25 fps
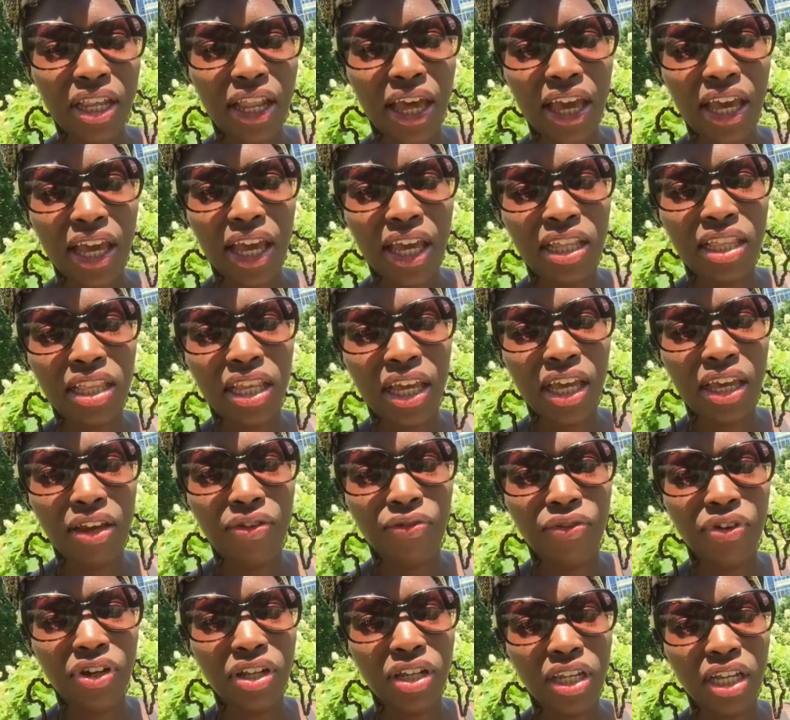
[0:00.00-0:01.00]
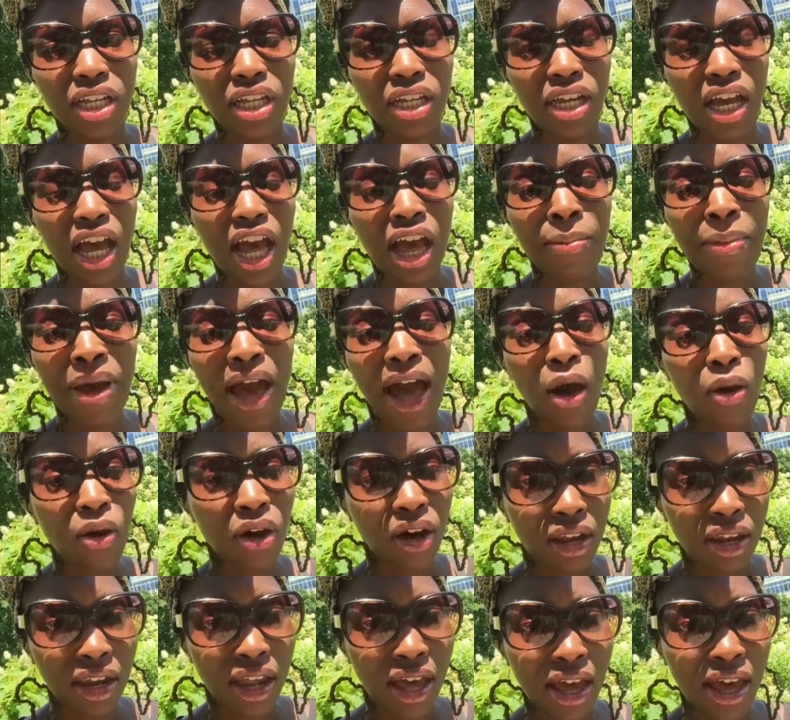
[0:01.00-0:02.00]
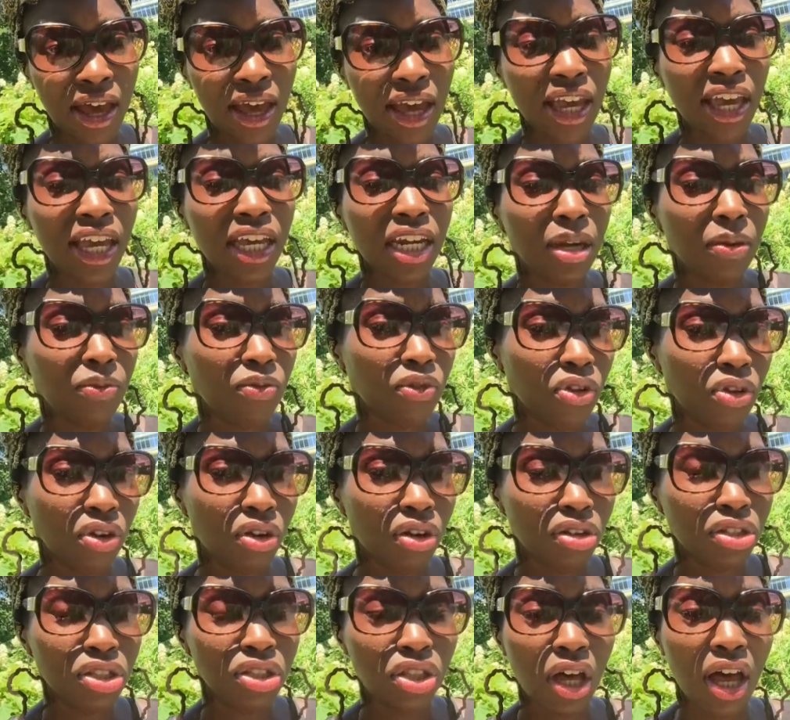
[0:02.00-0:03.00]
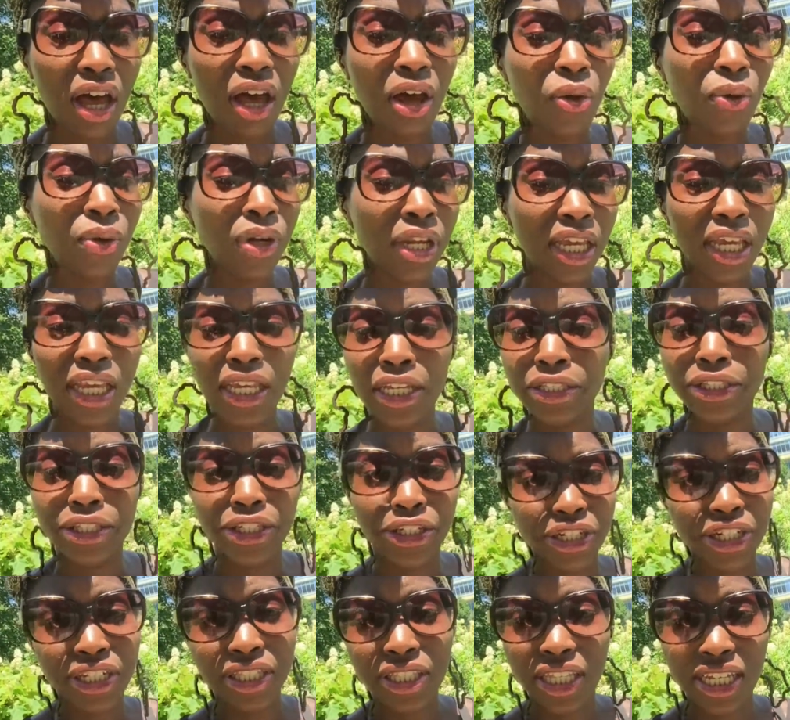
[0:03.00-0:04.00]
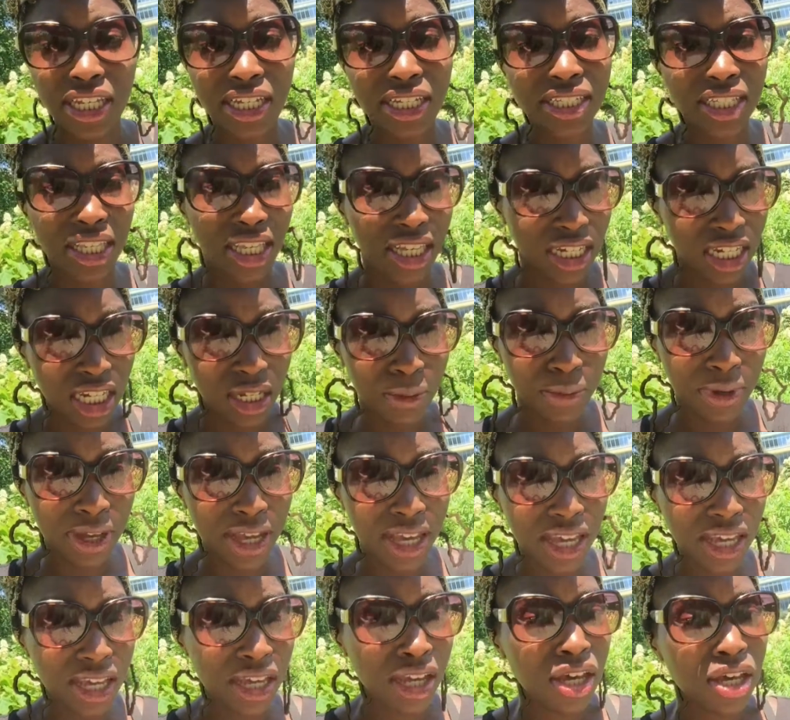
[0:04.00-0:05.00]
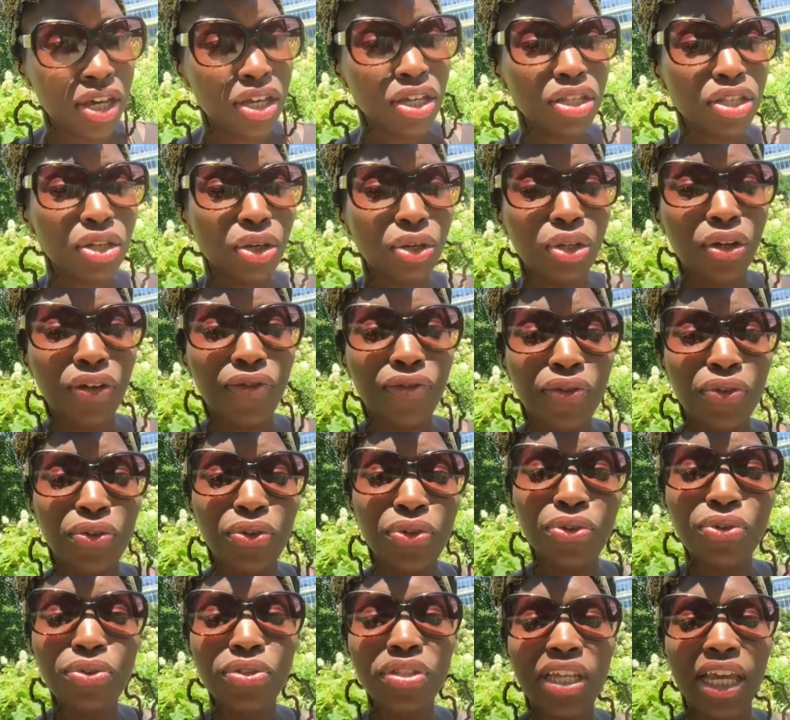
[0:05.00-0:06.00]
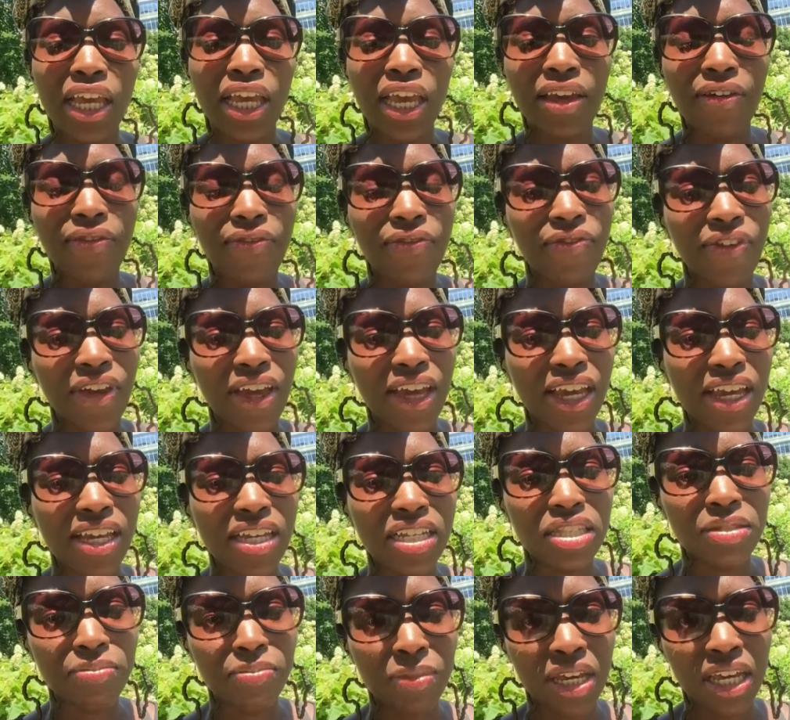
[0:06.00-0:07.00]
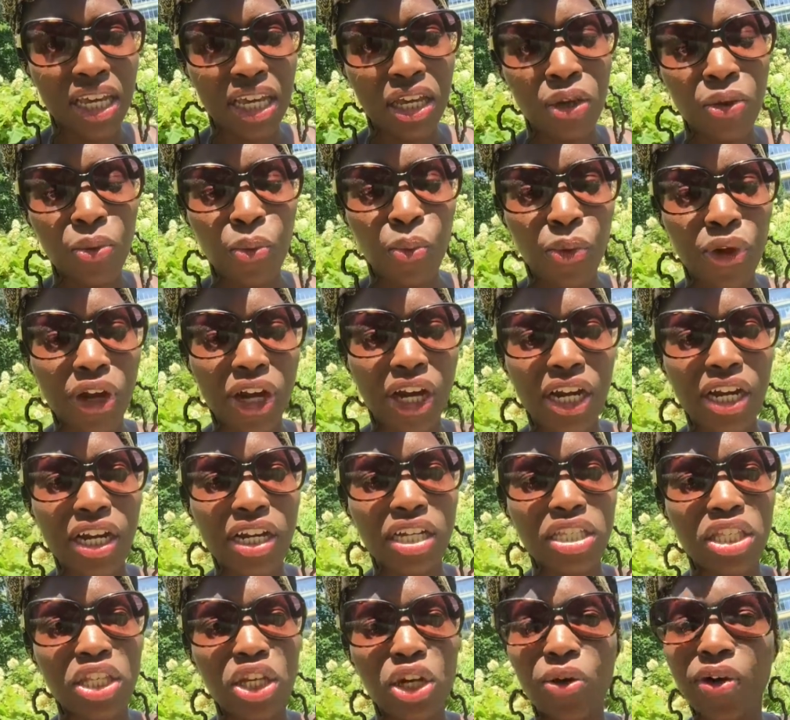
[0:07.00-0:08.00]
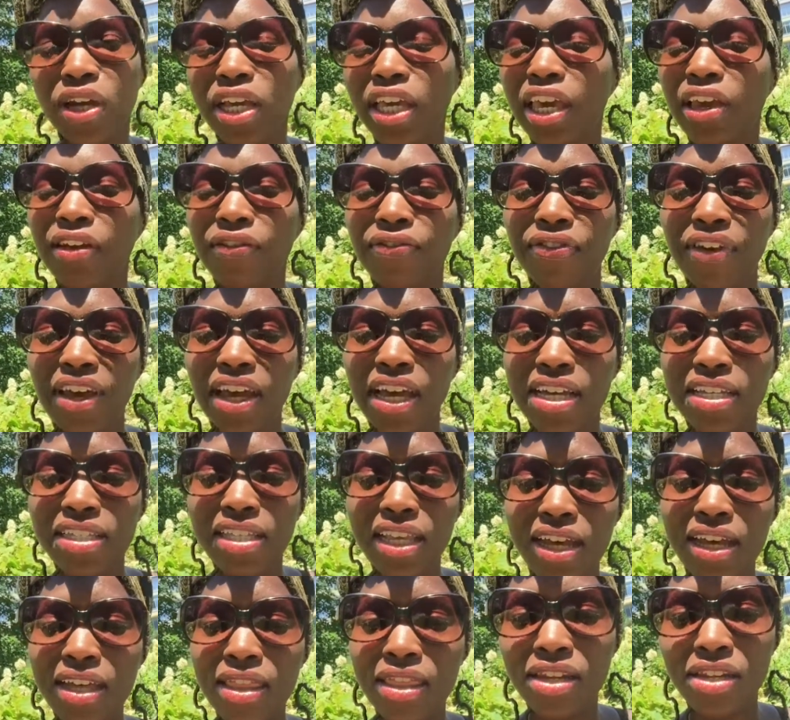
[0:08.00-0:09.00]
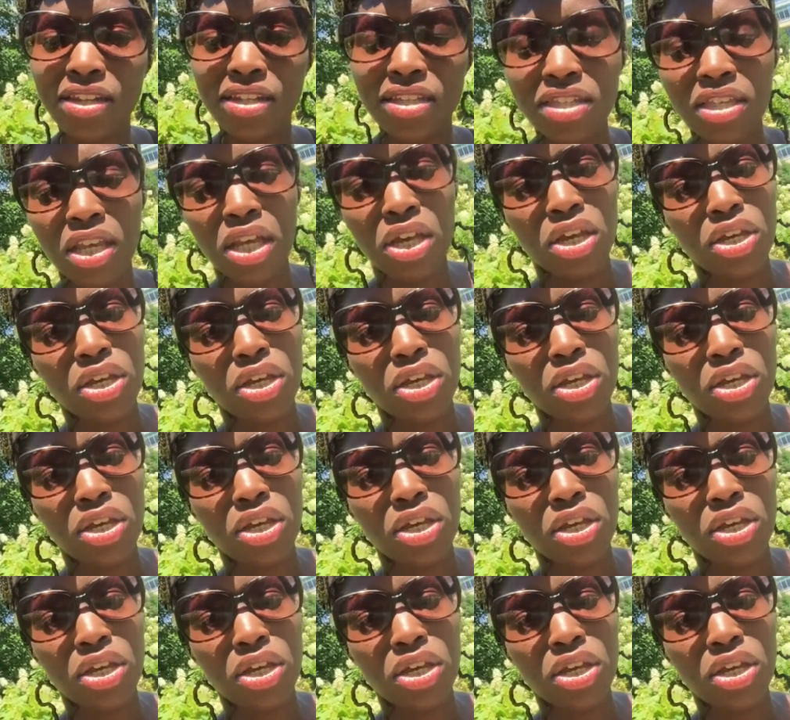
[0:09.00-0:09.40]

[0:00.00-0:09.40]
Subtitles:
Like, it didn't really, I'm alkaline and I'm raw, so I only eat certain things anyway, so the food didn't phase me, whereas though it can phase others.